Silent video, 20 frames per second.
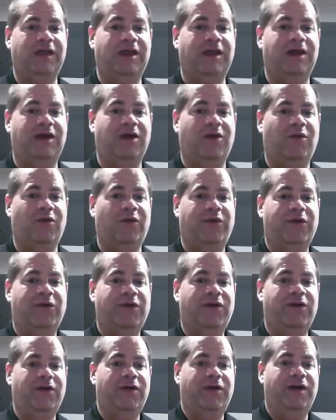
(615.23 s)
You know,
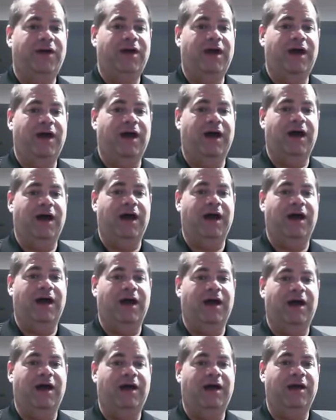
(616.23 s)

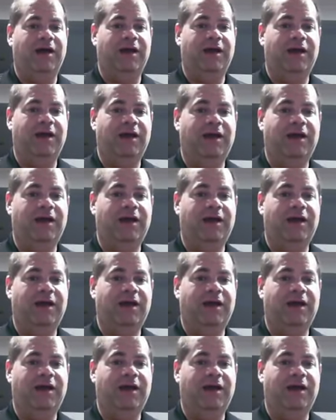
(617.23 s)
uh,